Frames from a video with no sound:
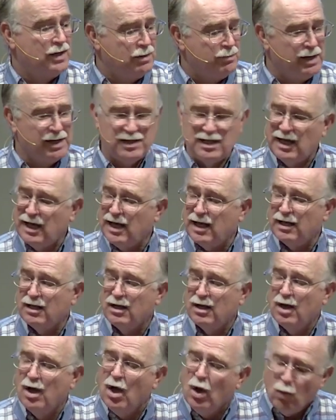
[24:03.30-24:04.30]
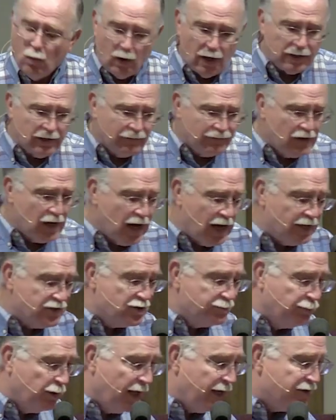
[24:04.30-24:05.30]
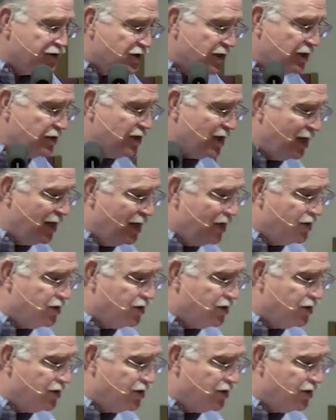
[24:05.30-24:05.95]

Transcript: Think about that. What of God's blessings